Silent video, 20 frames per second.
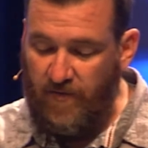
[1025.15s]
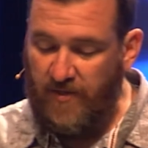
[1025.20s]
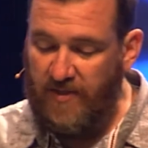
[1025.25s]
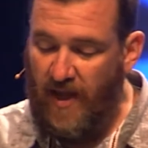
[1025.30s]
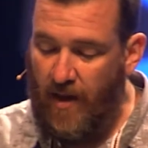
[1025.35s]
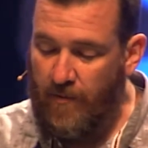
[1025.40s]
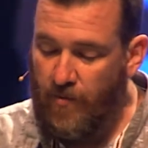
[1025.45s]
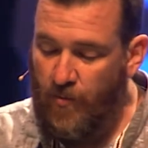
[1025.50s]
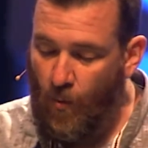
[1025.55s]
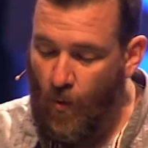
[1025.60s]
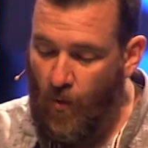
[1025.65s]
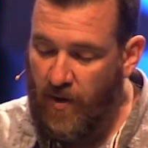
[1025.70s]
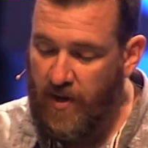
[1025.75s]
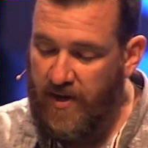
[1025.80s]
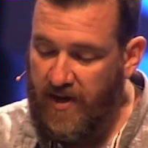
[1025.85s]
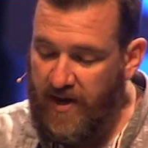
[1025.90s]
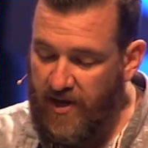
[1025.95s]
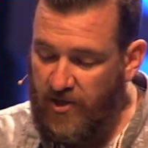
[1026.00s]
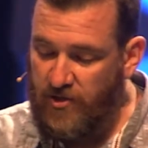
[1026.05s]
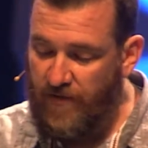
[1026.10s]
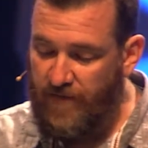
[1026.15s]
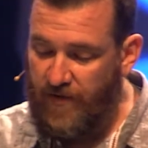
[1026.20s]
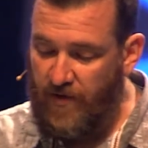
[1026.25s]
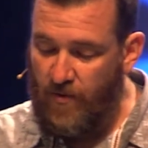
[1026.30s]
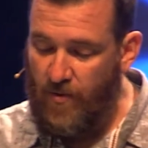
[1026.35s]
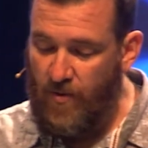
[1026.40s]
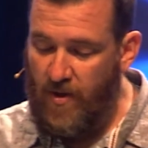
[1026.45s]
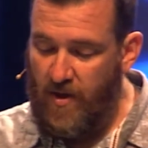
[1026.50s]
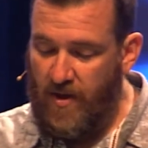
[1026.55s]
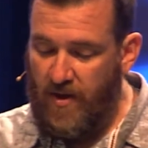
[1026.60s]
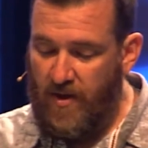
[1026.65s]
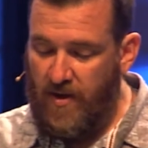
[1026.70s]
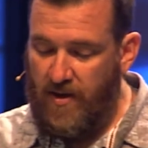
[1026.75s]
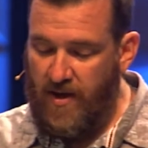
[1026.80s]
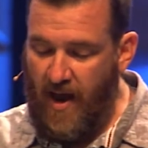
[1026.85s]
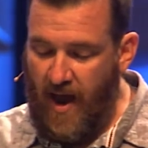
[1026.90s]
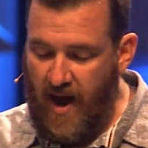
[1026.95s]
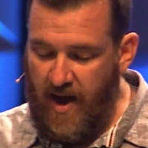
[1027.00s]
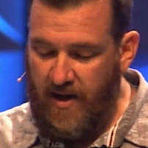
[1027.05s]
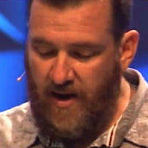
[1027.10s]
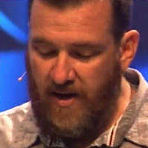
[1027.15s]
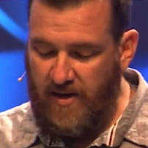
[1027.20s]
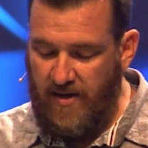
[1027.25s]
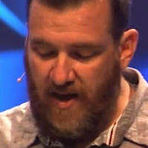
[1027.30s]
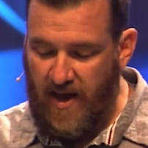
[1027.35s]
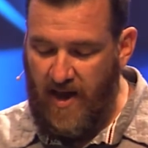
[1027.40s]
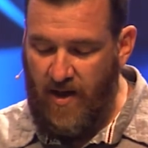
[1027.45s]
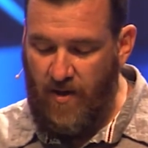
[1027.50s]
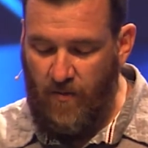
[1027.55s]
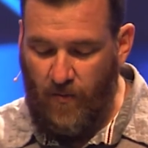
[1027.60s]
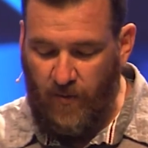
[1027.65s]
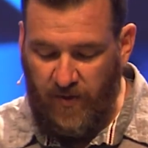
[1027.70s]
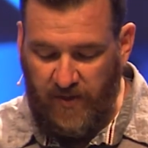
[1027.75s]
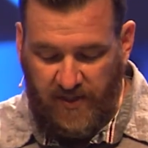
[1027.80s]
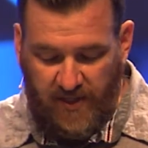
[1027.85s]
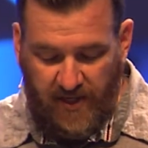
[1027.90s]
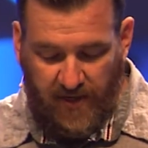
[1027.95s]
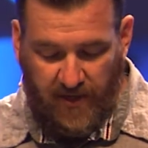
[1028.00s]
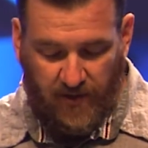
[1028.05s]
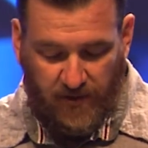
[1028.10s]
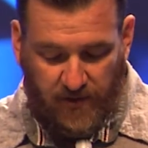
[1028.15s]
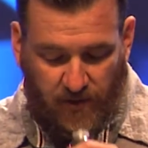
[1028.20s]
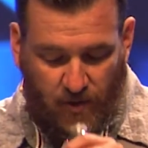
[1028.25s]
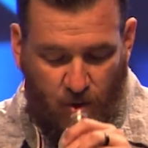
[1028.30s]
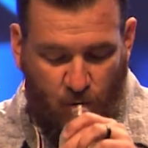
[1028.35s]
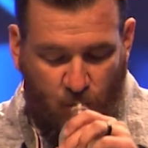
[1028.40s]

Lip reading: stopped warning each of you night and day with tears."